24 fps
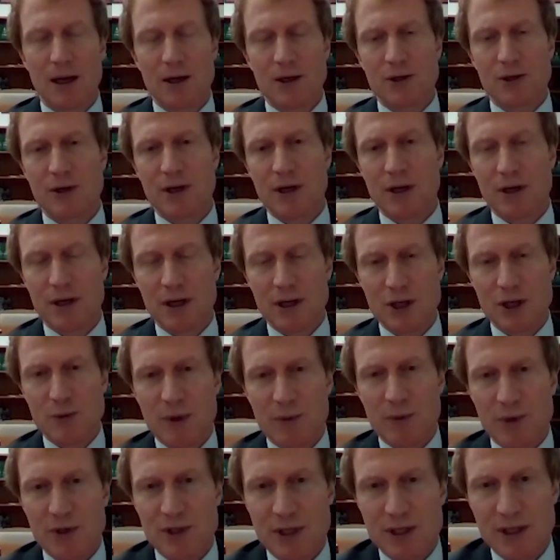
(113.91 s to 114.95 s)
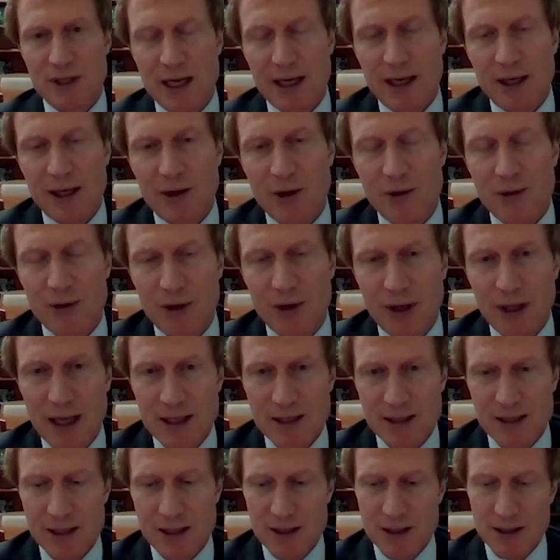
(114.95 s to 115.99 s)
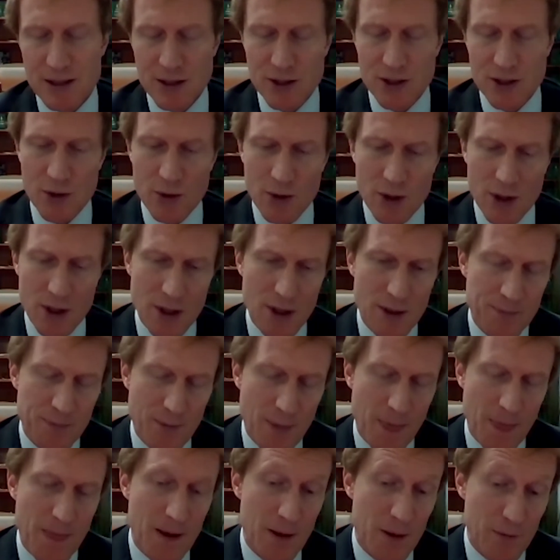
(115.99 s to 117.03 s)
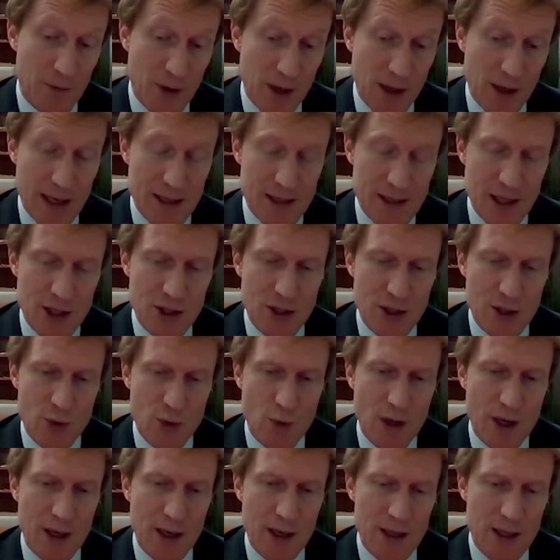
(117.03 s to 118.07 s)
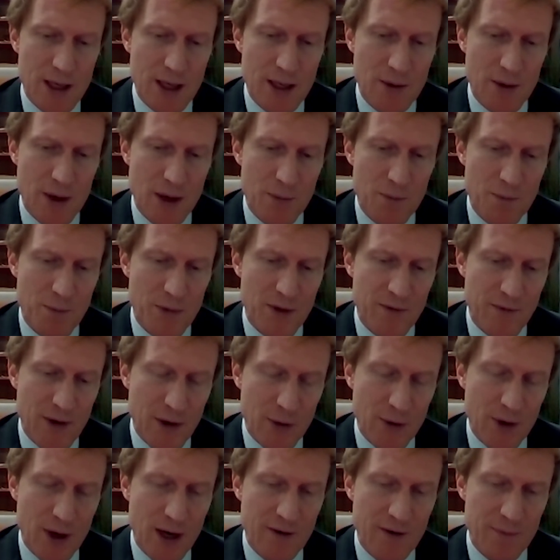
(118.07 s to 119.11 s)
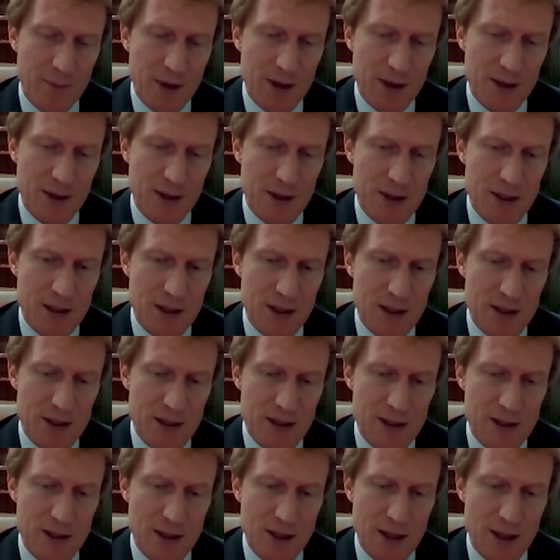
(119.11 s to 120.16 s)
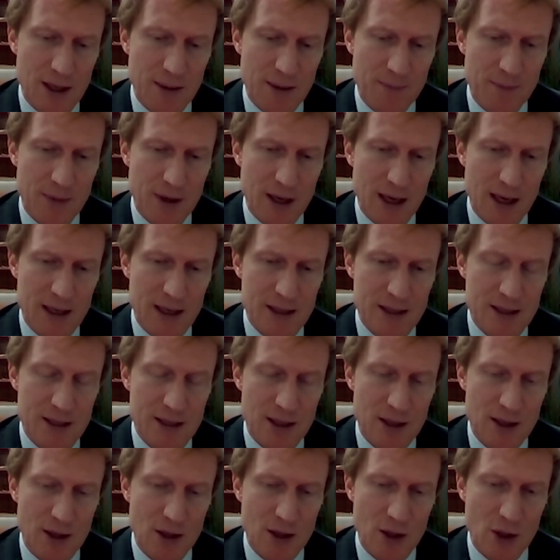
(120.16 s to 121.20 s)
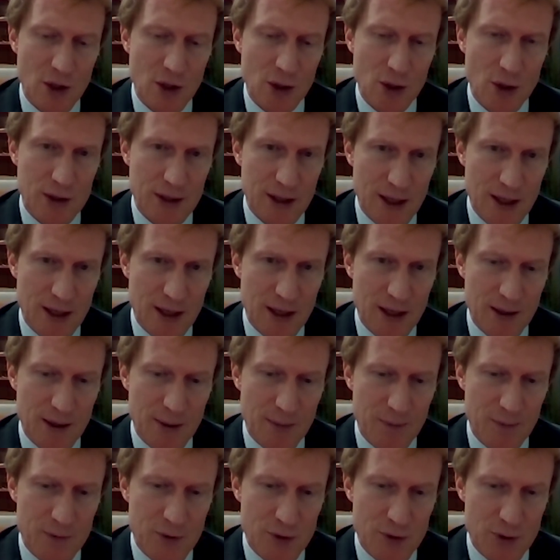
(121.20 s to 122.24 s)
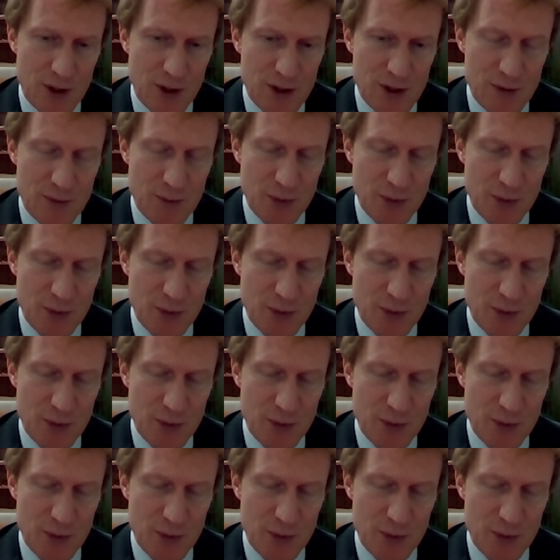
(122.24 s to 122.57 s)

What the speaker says: treated Indigenous peoples as second or third class citizens. So the realization is one, and the federal government has looked at the Joyce's